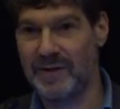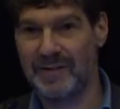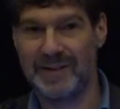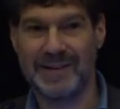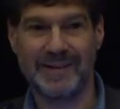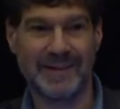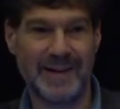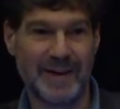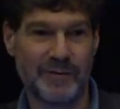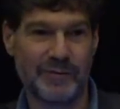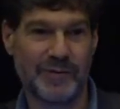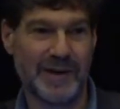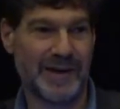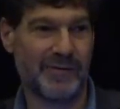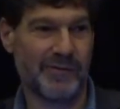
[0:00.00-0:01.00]
that
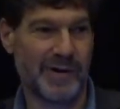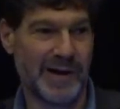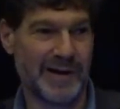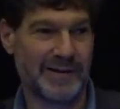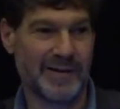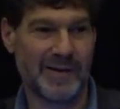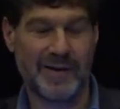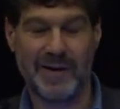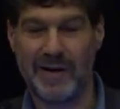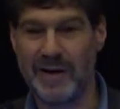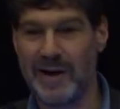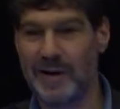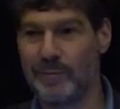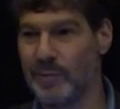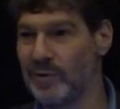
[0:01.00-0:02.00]
left and right are
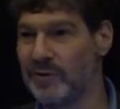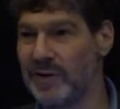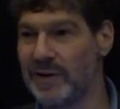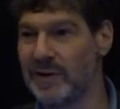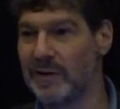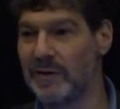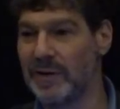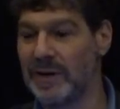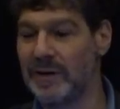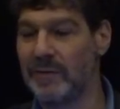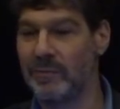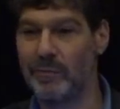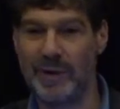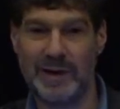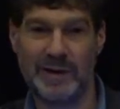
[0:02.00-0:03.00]
not particularly
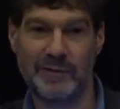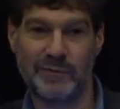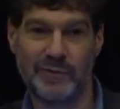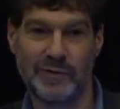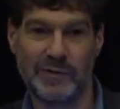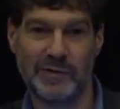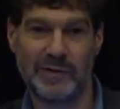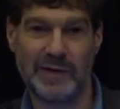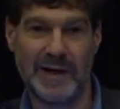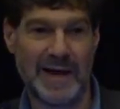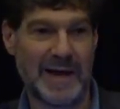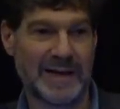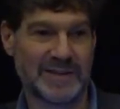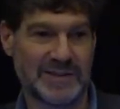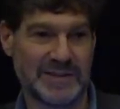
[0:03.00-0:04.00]
meaningful
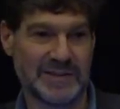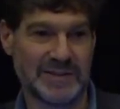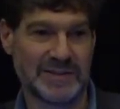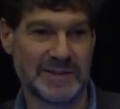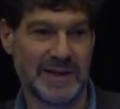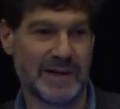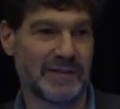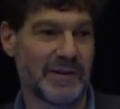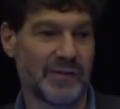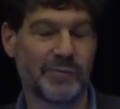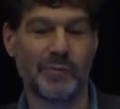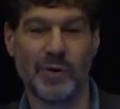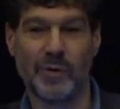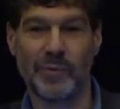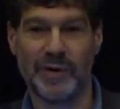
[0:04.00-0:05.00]
axes at this
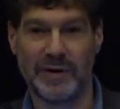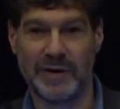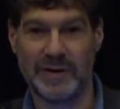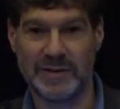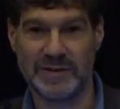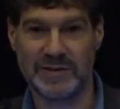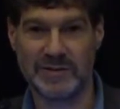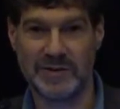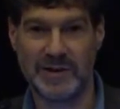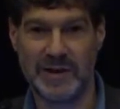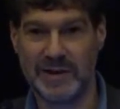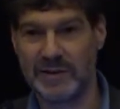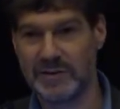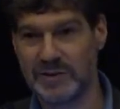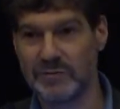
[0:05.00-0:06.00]
moment in history,
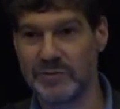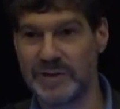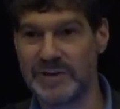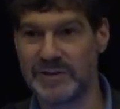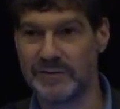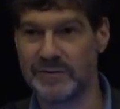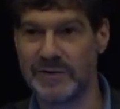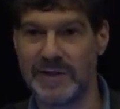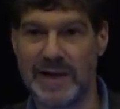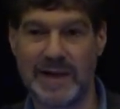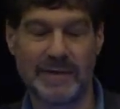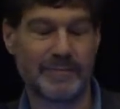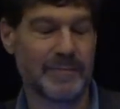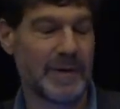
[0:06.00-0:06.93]
and there's a reason for that.